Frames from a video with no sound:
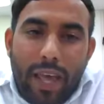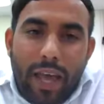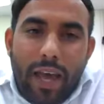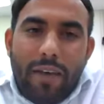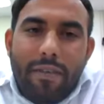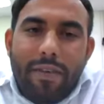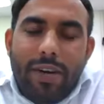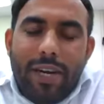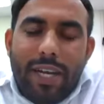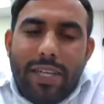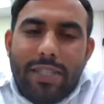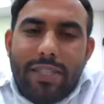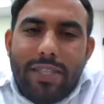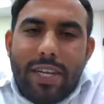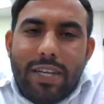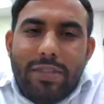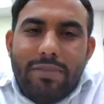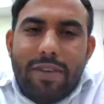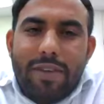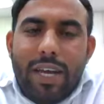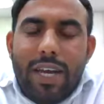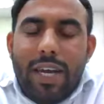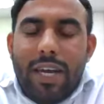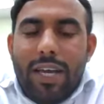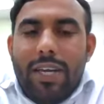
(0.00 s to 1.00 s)
evidence
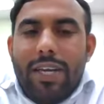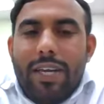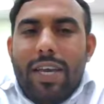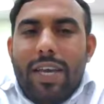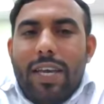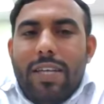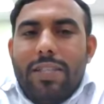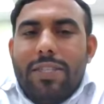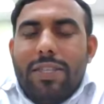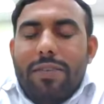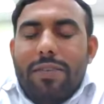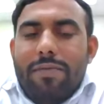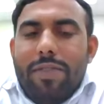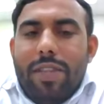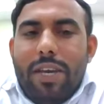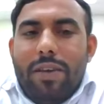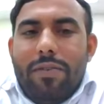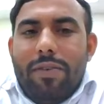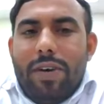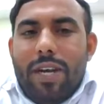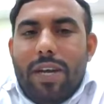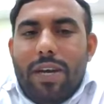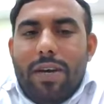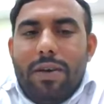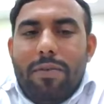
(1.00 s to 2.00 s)
as well, in case if they
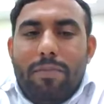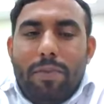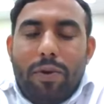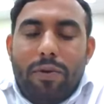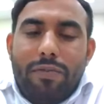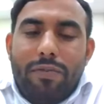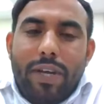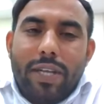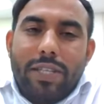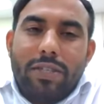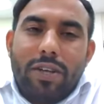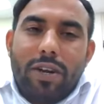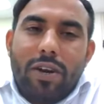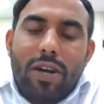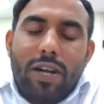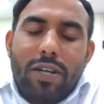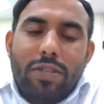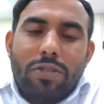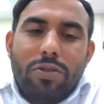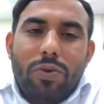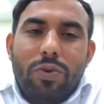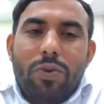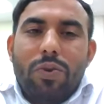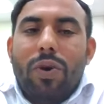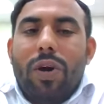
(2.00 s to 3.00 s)
wanna professor
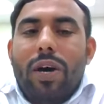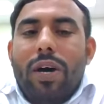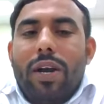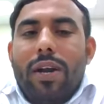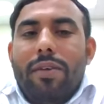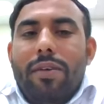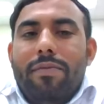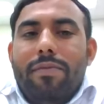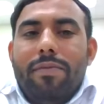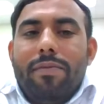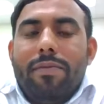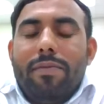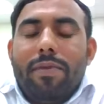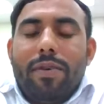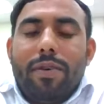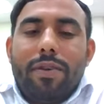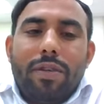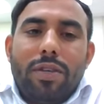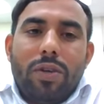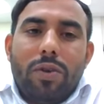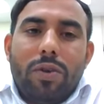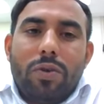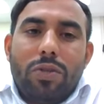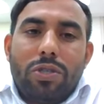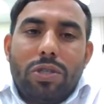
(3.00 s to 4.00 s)
ask you or
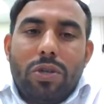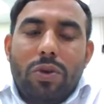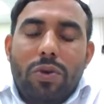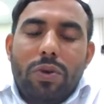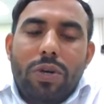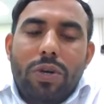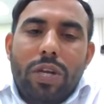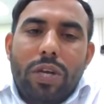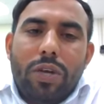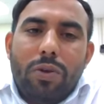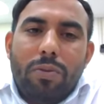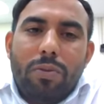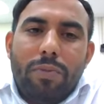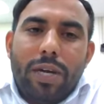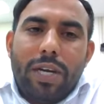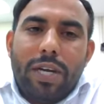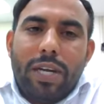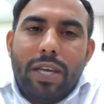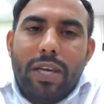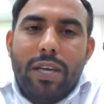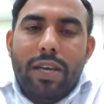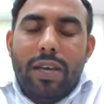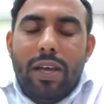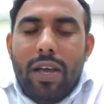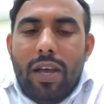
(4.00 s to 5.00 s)
a scrutiny
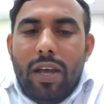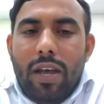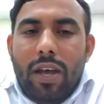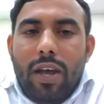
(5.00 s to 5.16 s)
committee